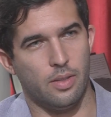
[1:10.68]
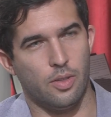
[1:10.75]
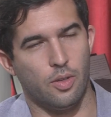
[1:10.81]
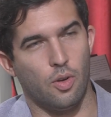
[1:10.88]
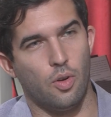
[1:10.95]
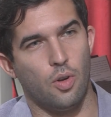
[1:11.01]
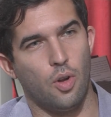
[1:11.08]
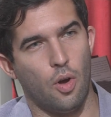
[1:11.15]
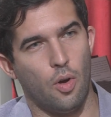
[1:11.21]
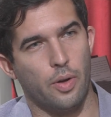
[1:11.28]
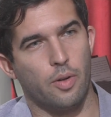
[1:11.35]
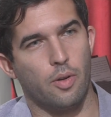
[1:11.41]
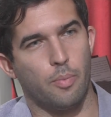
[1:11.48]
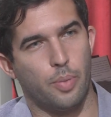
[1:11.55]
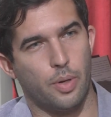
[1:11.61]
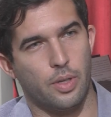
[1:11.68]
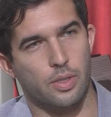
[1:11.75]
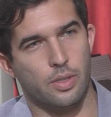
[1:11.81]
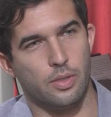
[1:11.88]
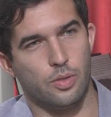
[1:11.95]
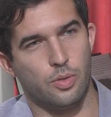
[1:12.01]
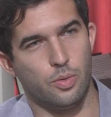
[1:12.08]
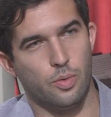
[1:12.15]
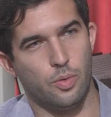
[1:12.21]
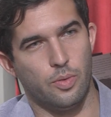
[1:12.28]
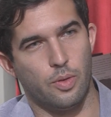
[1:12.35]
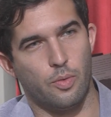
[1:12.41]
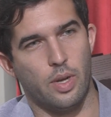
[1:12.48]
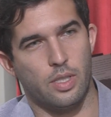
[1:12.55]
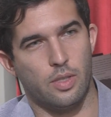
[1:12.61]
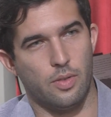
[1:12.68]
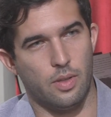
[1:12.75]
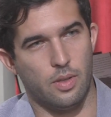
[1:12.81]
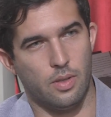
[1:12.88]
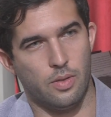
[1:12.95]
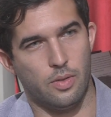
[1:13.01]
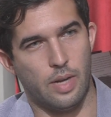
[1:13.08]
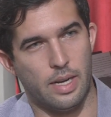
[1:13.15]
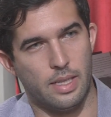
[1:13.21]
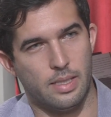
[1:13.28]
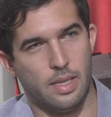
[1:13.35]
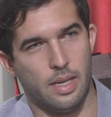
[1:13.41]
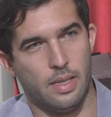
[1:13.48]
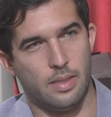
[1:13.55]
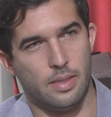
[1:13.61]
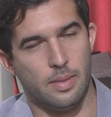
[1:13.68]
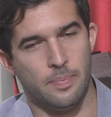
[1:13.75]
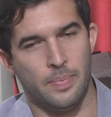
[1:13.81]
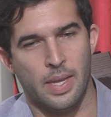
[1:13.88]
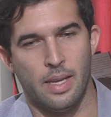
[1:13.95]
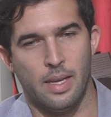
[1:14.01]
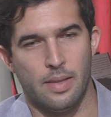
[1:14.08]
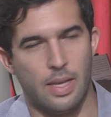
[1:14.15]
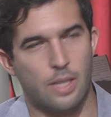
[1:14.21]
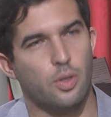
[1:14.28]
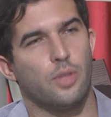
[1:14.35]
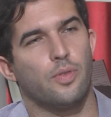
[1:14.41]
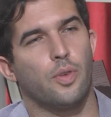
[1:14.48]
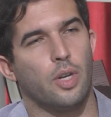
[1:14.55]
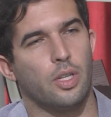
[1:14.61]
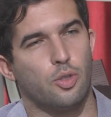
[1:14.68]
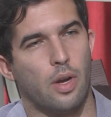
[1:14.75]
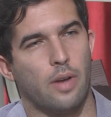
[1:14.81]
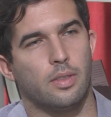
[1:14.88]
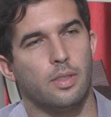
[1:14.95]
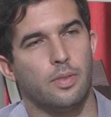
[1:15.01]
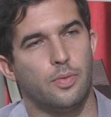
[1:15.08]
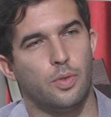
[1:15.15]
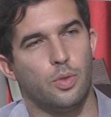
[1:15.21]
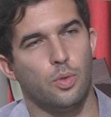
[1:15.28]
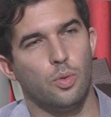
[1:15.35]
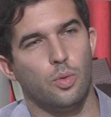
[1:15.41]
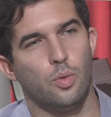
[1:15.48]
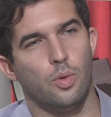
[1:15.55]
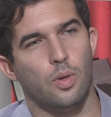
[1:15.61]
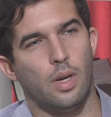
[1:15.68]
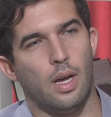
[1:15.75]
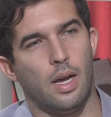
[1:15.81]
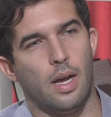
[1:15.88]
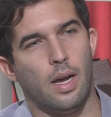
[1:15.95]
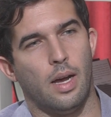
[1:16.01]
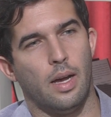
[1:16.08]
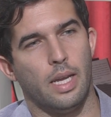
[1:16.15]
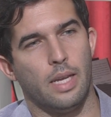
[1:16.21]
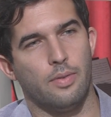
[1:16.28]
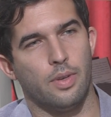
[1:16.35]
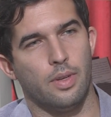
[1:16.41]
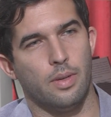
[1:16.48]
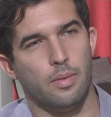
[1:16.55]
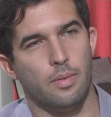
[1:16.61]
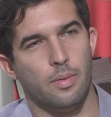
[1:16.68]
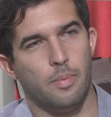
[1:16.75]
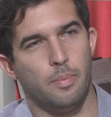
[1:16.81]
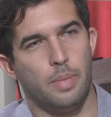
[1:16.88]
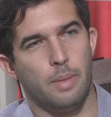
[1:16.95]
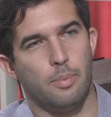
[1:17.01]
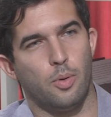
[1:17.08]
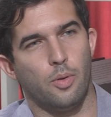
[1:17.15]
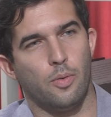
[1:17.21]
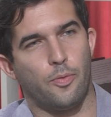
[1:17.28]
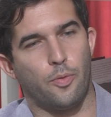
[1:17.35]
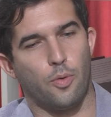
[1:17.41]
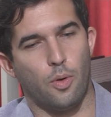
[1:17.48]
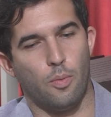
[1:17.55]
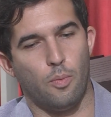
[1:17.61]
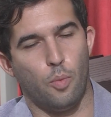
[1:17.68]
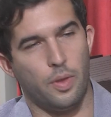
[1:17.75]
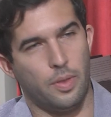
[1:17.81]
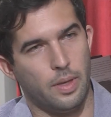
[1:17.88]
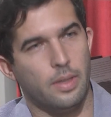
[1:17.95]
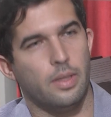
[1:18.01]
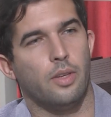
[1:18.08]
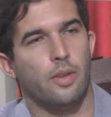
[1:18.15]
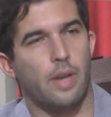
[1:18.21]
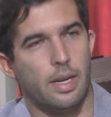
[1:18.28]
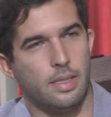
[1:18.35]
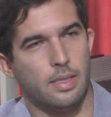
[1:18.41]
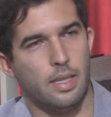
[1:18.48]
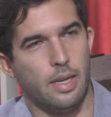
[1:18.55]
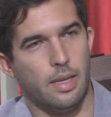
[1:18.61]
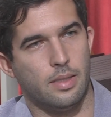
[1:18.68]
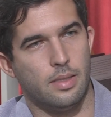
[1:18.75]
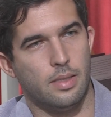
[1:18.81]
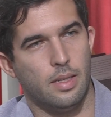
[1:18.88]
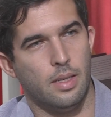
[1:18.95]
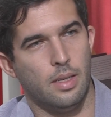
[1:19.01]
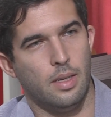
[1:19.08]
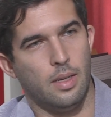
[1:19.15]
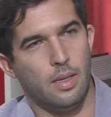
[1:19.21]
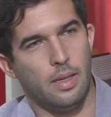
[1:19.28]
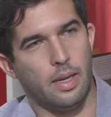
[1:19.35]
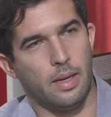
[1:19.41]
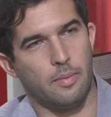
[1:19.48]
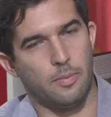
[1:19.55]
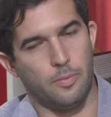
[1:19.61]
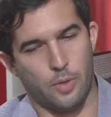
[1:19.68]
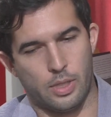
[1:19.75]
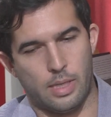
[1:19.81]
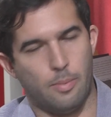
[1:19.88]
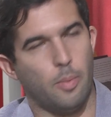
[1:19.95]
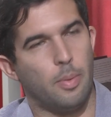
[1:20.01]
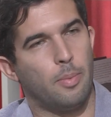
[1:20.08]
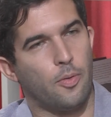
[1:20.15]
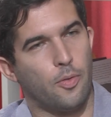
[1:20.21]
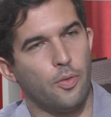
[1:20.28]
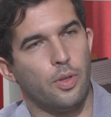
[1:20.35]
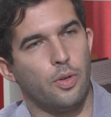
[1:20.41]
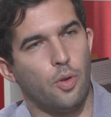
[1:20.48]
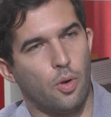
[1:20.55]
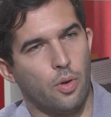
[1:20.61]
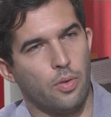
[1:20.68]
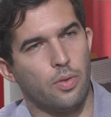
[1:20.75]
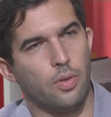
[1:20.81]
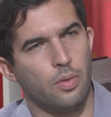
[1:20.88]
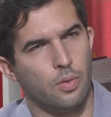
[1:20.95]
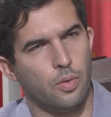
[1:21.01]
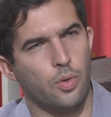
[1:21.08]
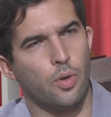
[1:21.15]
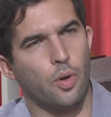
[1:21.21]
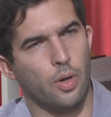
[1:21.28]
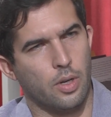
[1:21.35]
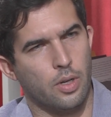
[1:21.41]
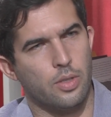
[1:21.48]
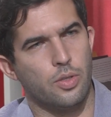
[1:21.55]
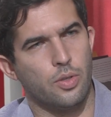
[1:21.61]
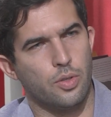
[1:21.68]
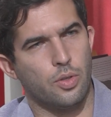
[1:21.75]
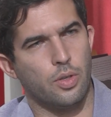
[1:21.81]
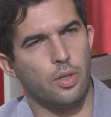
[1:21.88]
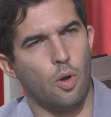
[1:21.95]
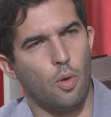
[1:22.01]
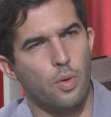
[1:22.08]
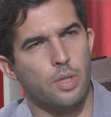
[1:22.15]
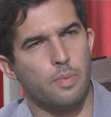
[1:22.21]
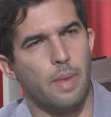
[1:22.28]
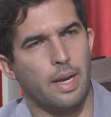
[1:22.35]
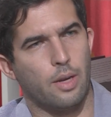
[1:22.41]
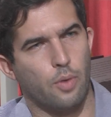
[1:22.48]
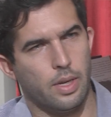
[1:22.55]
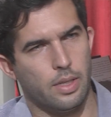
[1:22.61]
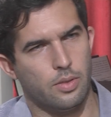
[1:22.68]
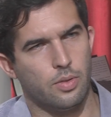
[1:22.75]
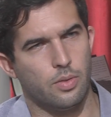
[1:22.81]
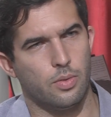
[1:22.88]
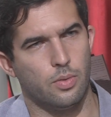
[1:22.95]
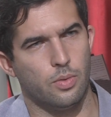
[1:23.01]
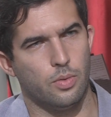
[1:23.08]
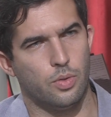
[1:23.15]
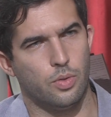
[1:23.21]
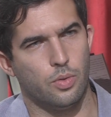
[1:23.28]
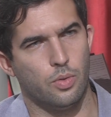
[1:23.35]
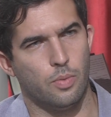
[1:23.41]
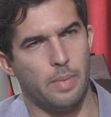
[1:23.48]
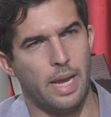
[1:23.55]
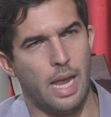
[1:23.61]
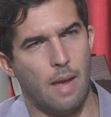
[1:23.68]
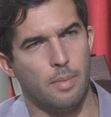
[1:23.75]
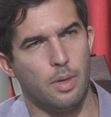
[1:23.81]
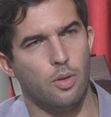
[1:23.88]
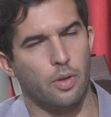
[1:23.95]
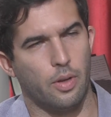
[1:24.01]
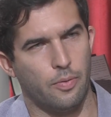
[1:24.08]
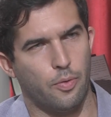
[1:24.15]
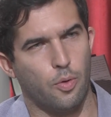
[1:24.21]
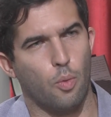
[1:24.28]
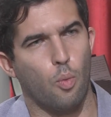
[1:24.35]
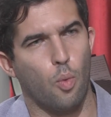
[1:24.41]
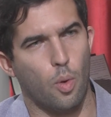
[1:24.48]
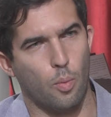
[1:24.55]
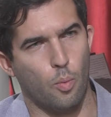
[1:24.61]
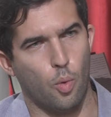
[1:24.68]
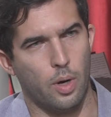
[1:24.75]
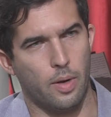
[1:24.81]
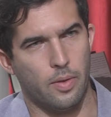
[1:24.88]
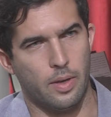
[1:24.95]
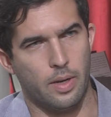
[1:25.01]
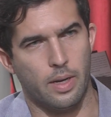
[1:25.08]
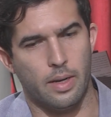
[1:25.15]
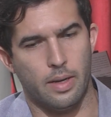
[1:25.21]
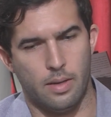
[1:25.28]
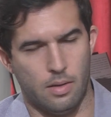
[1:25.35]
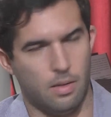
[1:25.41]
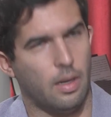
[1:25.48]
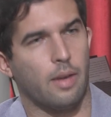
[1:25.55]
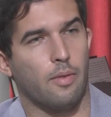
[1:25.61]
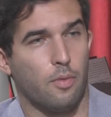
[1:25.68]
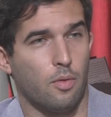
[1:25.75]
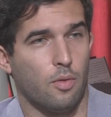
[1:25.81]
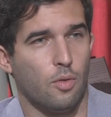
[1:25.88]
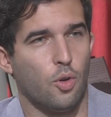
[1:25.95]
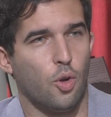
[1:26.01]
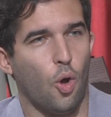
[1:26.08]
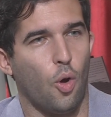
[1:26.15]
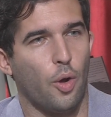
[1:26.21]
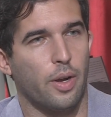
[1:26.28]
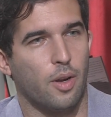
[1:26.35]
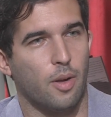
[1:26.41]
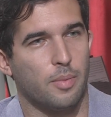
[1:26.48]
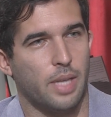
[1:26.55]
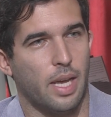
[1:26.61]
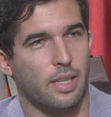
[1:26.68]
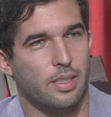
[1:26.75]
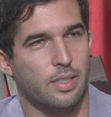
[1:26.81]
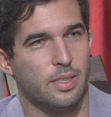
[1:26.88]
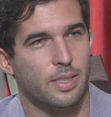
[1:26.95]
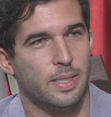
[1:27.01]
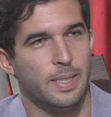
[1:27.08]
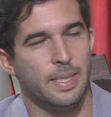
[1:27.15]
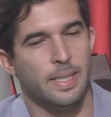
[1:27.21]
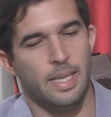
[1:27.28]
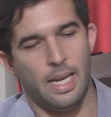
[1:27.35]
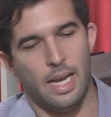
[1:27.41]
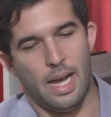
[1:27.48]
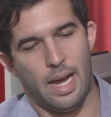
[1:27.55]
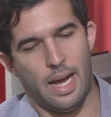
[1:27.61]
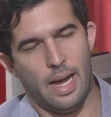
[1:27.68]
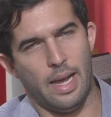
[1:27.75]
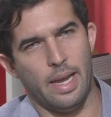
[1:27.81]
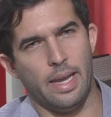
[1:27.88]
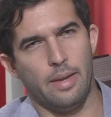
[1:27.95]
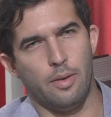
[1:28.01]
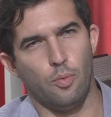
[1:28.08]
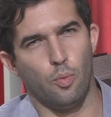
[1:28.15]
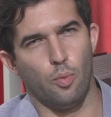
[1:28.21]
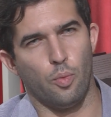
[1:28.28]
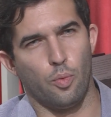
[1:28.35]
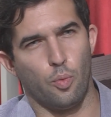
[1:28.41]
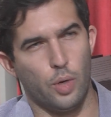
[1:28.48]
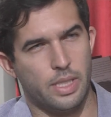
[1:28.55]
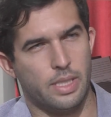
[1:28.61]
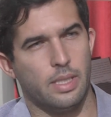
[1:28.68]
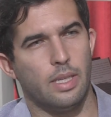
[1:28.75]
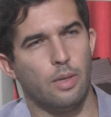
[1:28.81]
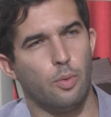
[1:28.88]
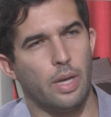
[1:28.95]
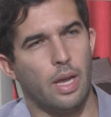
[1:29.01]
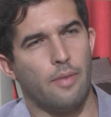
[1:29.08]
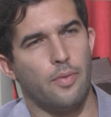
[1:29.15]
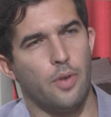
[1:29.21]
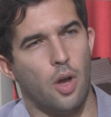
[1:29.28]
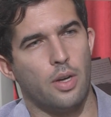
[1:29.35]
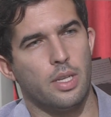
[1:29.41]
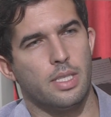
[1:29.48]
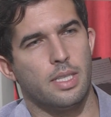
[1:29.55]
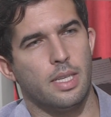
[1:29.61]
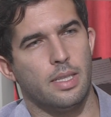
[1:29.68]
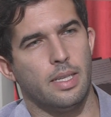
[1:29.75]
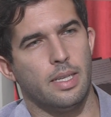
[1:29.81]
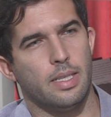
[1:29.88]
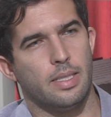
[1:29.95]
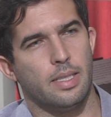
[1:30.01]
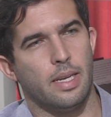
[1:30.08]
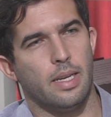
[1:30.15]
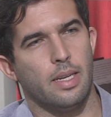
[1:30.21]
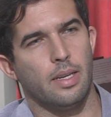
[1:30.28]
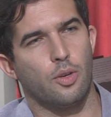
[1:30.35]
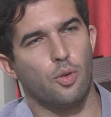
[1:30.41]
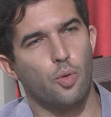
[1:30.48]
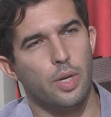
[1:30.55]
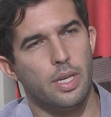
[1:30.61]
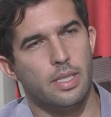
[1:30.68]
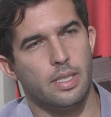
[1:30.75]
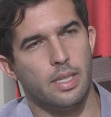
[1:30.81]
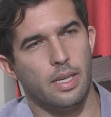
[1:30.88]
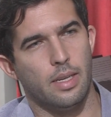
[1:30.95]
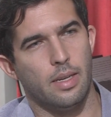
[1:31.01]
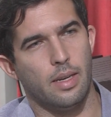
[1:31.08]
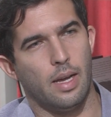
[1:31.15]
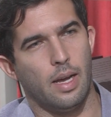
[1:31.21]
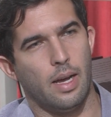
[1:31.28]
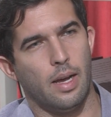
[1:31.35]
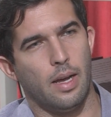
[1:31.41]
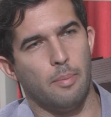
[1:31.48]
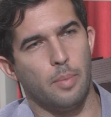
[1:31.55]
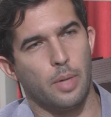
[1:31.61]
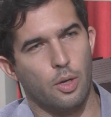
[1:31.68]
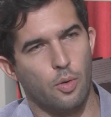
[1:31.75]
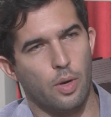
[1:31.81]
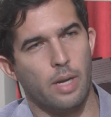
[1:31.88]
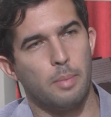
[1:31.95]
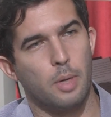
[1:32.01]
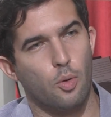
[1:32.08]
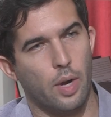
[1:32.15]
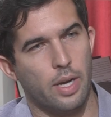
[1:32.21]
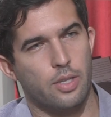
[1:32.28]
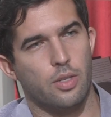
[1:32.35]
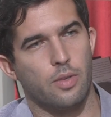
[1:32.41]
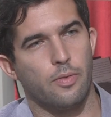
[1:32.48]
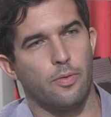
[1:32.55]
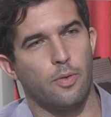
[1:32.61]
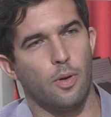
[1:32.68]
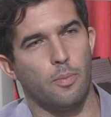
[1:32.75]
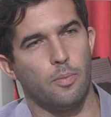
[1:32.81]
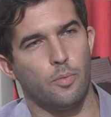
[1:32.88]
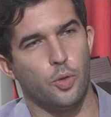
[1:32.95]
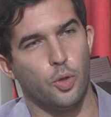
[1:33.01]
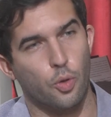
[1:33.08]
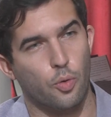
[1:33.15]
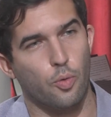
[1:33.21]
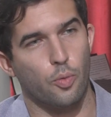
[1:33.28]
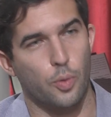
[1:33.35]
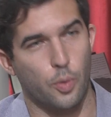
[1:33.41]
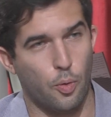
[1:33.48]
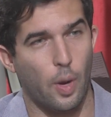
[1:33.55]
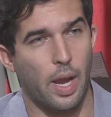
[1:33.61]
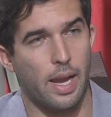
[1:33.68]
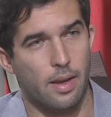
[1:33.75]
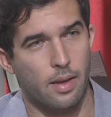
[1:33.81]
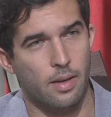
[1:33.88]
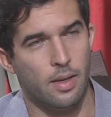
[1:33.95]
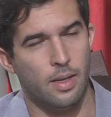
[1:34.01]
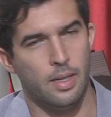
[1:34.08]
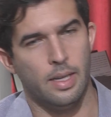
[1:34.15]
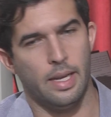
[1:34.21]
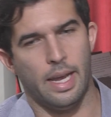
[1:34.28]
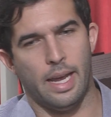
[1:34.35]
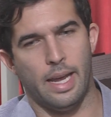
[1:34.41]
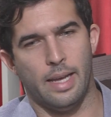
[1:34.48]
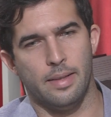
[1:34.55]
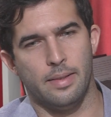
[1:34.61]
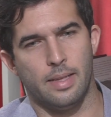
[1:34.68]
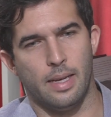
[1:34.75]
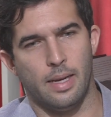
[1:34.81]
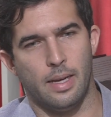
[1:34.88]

low in comparison to the rest of the United States. That's why it's very attractive to even people from within the United States. Like, for example, people from the north, New Yorkers usually always migrate to Miami looking for warm weather and like low income taxes. And recently we have noticed that there is an increase in immigration from Ukraine and